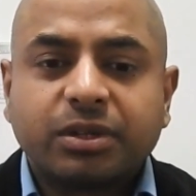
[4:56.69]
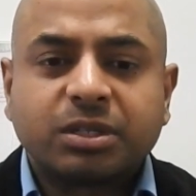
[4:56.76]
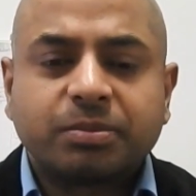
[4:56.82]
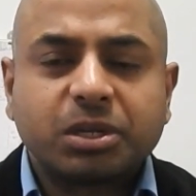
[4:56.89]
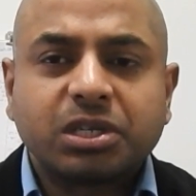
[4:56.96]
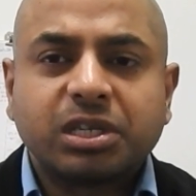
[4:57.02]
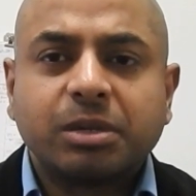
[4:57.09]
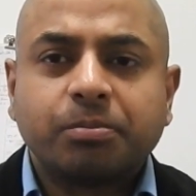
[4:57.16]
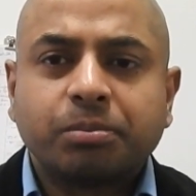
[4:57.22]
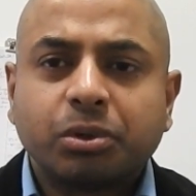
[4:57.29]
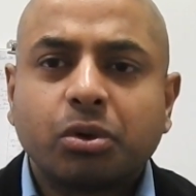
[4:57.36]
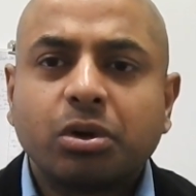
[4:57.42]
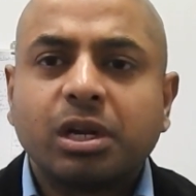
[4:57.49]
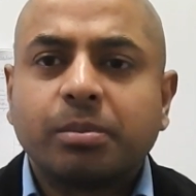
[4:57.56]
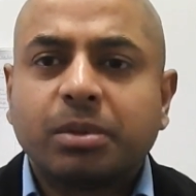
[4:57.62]
especially
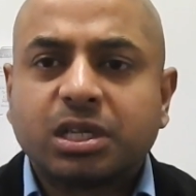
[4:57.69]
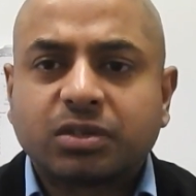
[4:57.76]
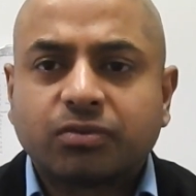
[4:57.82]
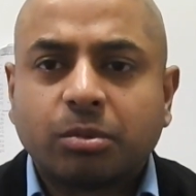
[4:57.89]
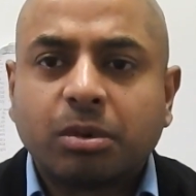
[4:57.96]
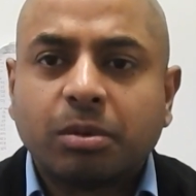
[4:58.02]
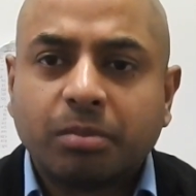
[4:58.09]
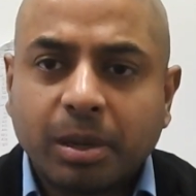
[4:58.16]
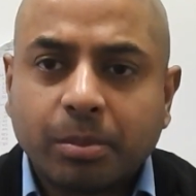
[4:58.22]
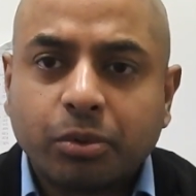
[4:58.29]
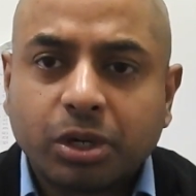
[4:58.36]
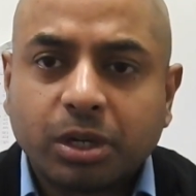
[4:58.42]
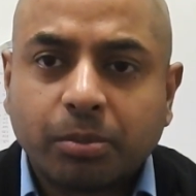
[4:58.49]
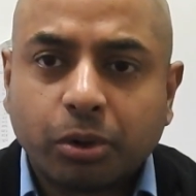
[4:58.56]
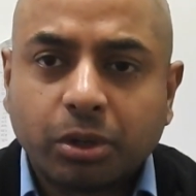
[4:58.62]
purely based from a
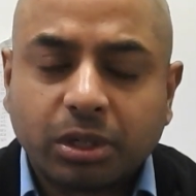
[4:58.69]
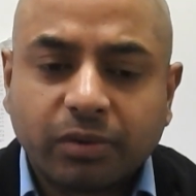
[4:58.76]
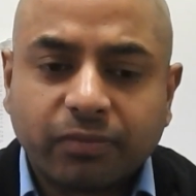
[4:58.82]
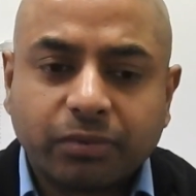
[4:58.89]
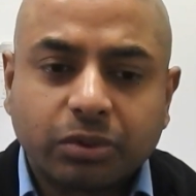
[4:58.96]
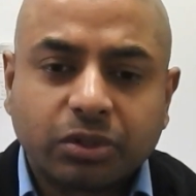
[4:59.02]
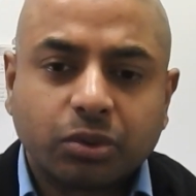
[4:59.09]
memory point of view.